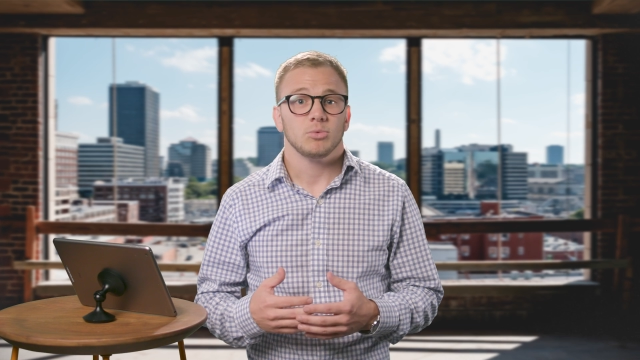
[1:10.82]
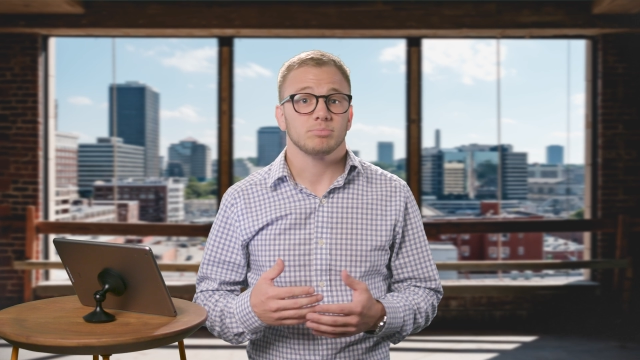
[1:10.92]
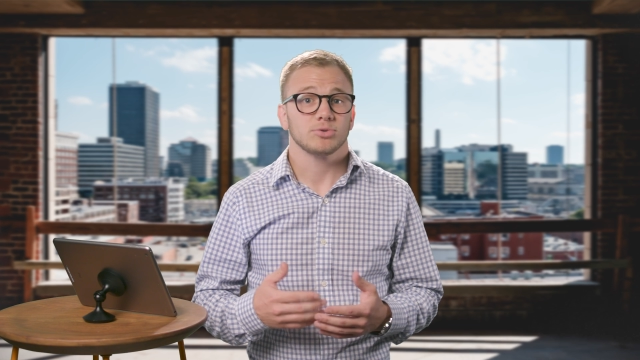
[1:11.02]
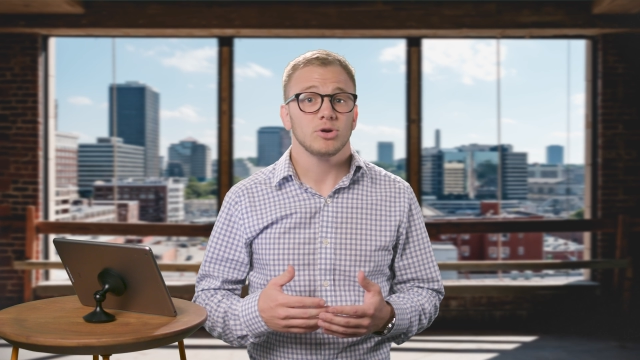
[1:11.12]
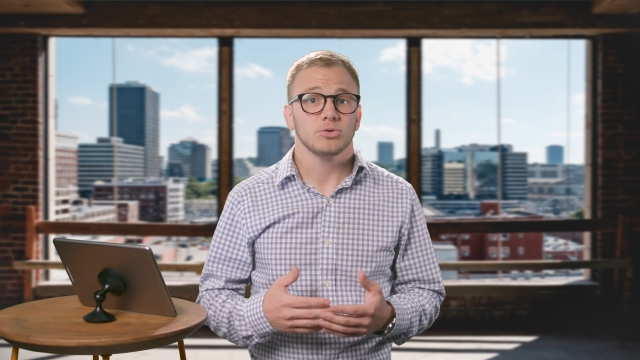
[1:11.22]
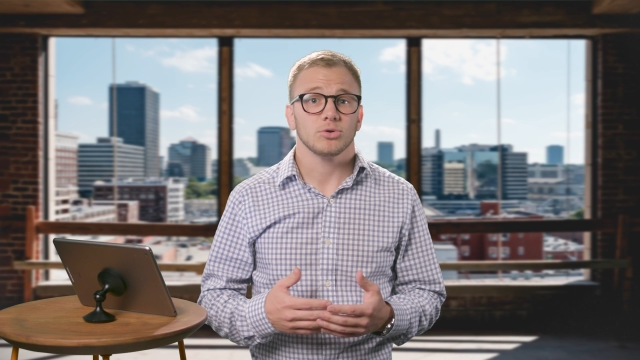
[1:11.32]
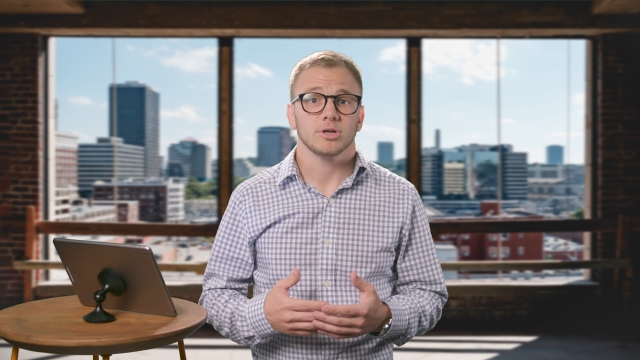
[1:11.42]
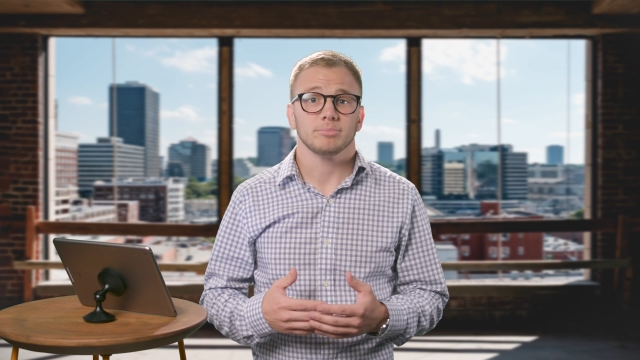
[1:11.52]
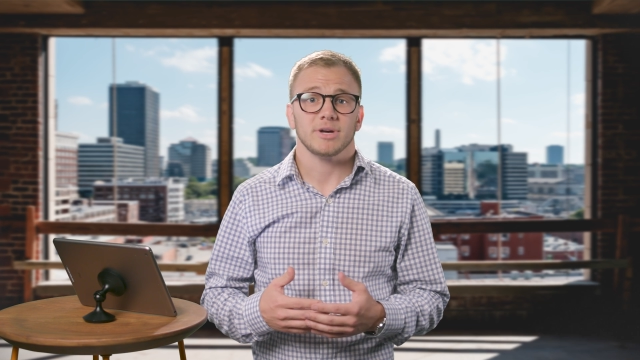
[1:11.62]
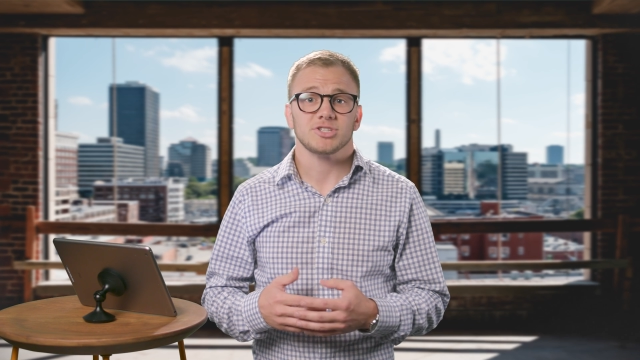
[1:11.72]
With
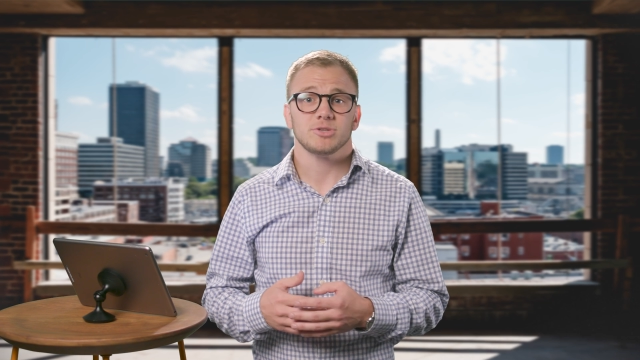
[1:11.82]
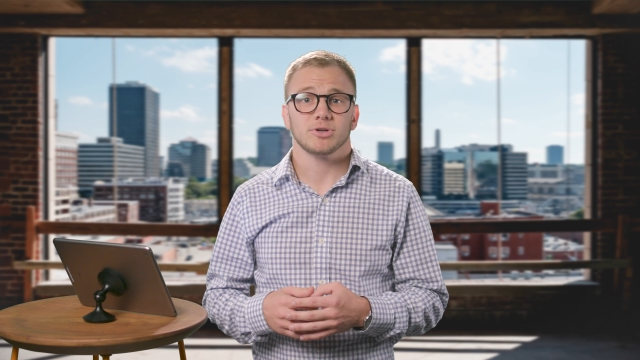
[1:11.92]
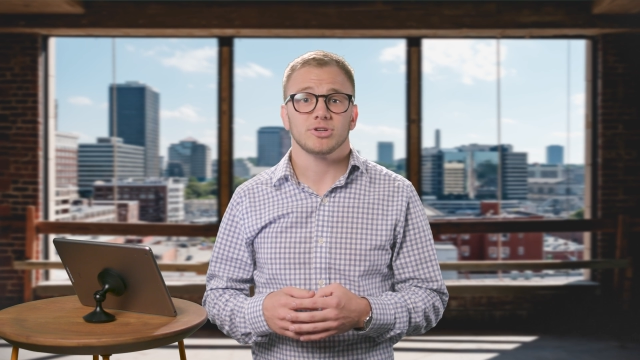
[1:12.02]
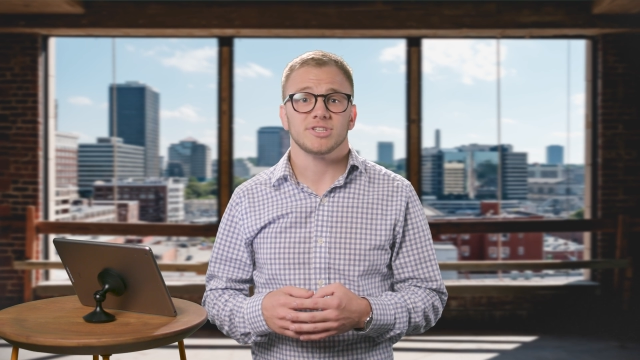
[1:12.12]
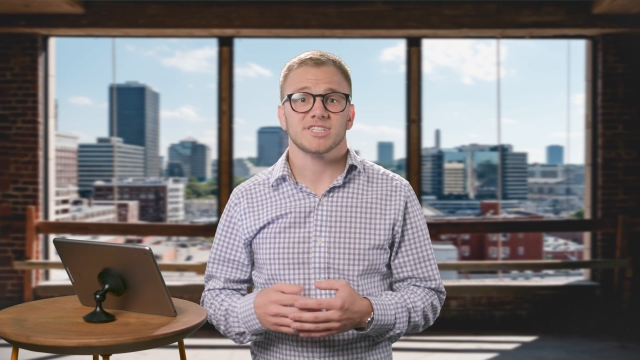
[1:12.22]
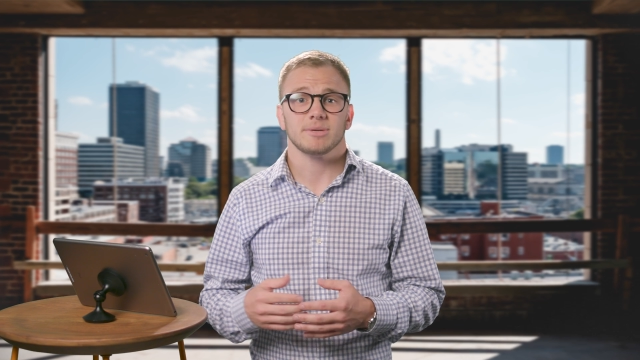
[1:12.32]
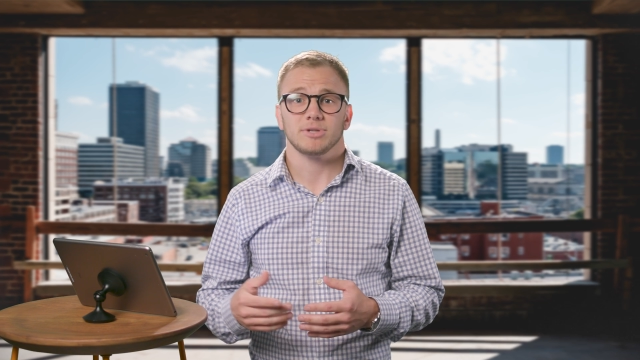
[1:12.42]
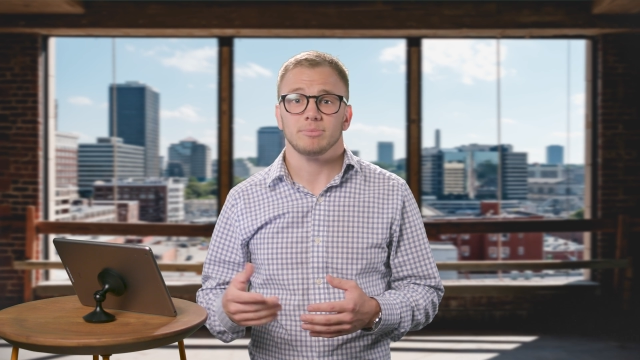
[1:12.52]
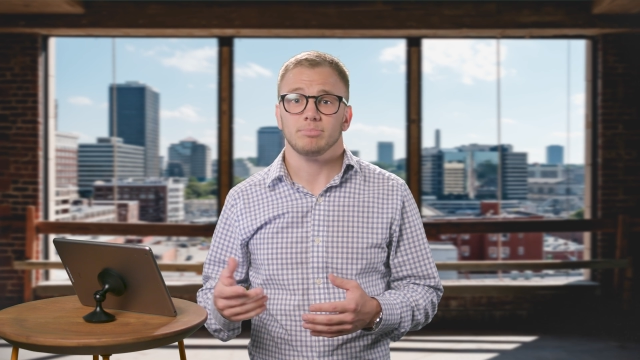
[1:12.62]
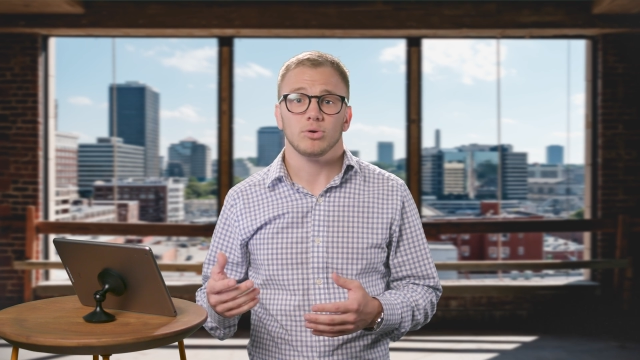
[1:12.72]
Procore, my super could
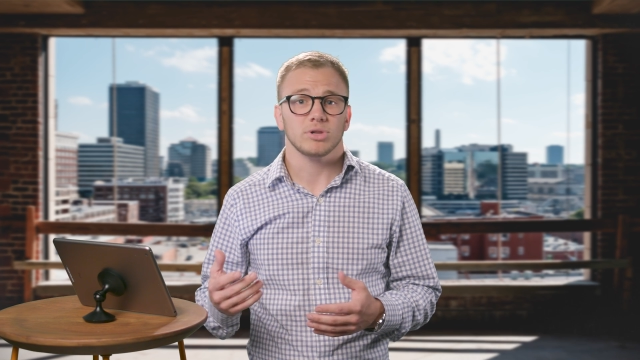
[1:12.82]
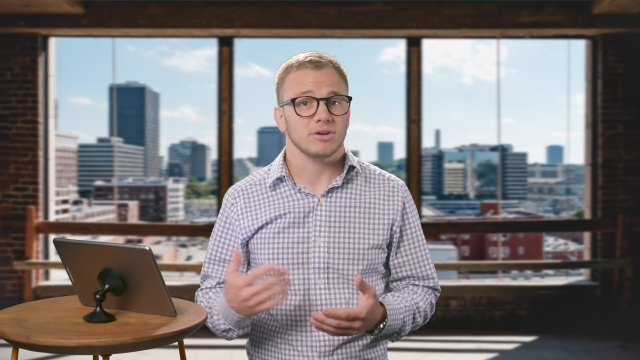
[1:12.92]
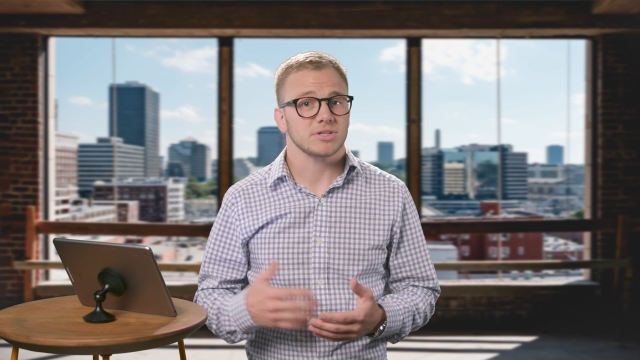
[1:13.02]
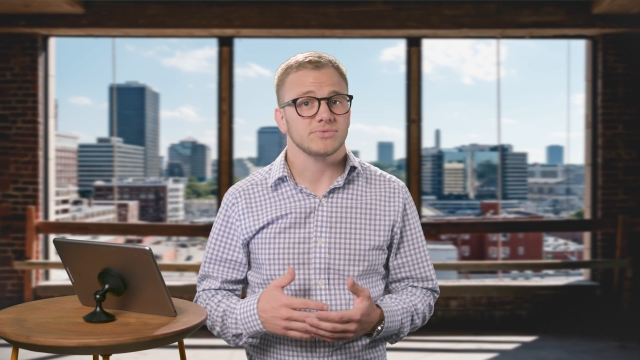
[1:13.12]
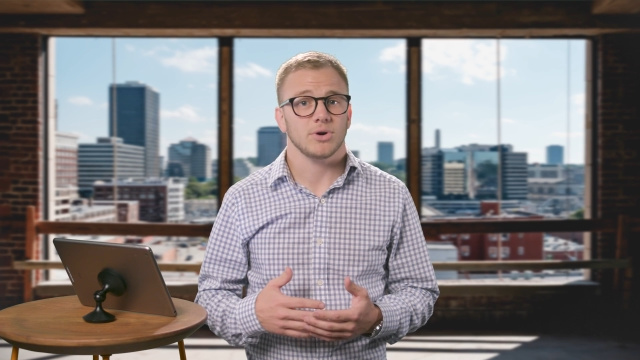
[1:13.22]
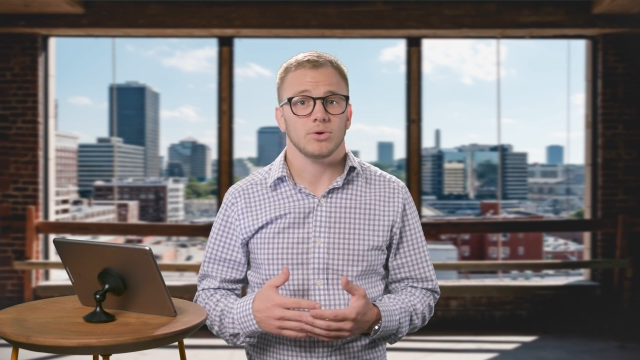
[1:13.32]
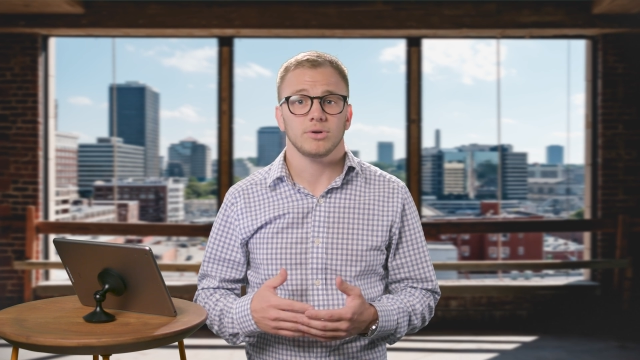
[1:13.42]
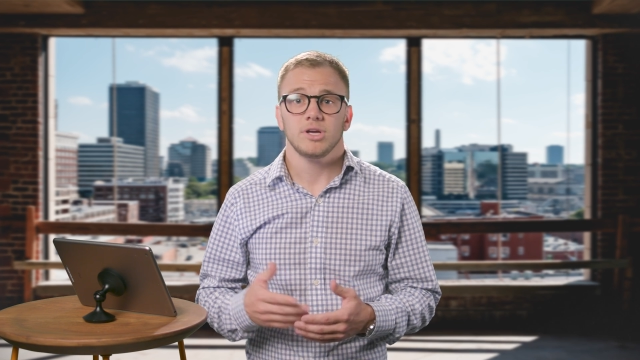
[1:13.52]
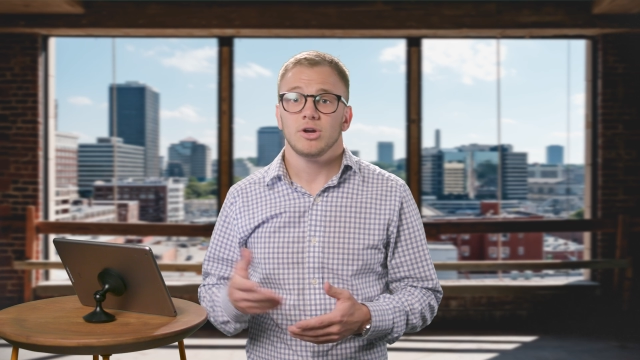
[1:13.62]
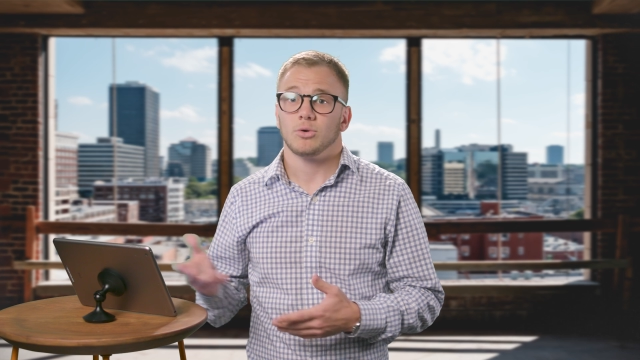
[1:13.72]
simply pull out his
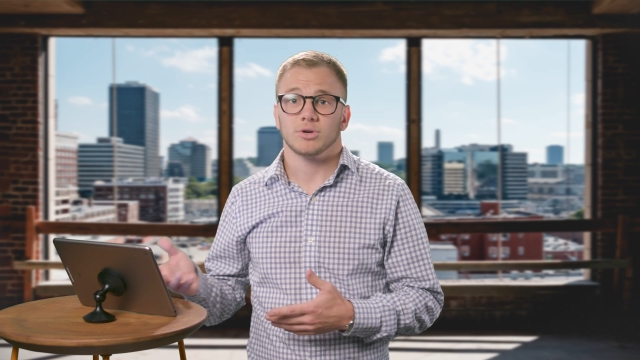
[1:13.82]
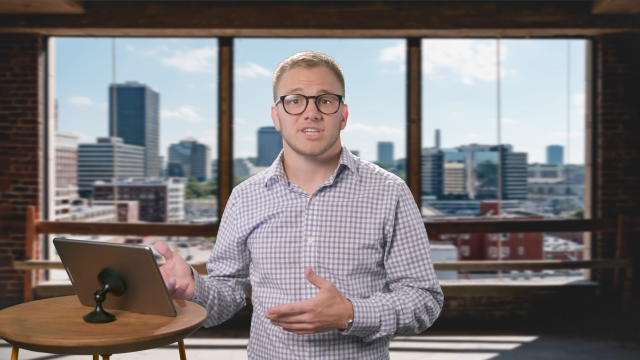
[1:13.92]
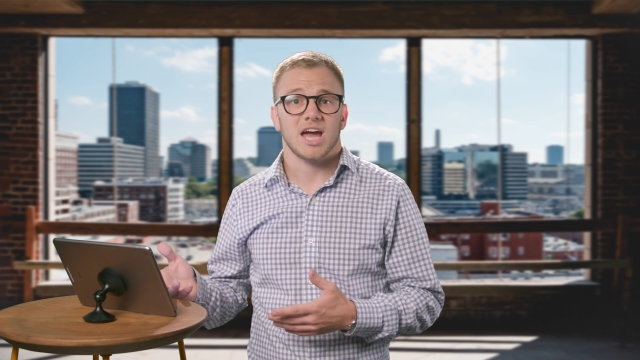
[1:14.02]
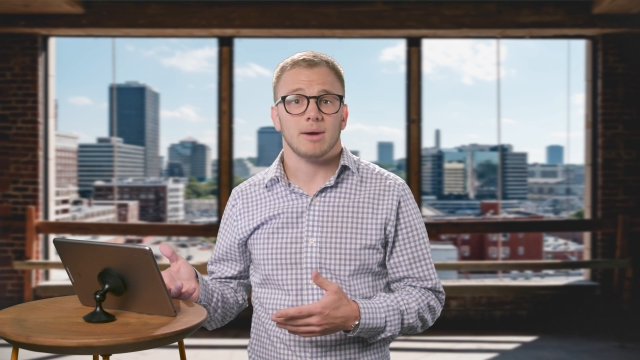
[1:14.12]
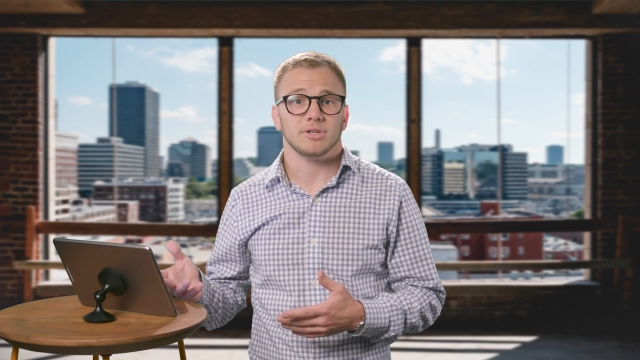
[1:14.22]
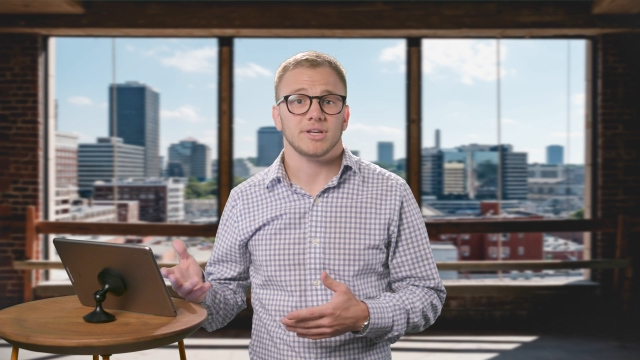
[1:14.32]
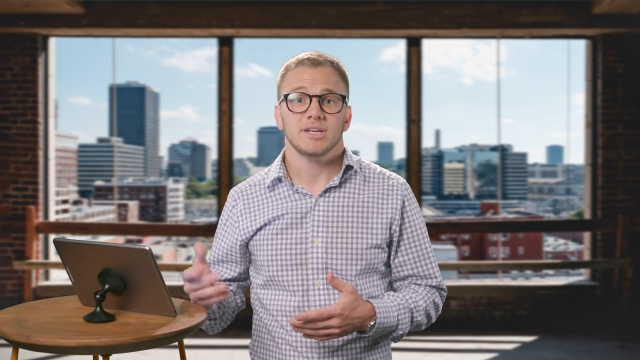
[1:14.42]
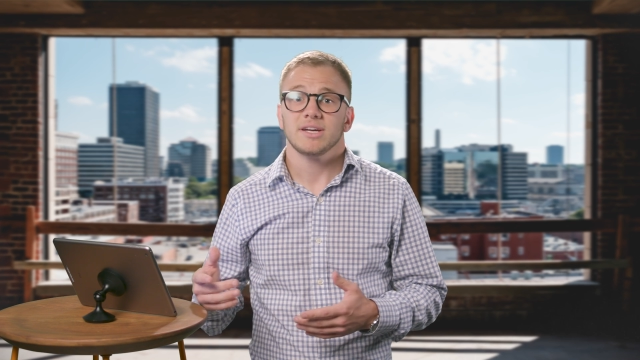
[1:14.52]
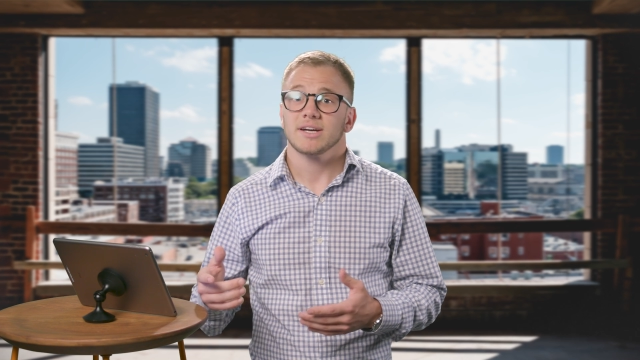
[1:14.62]
phone or tablet,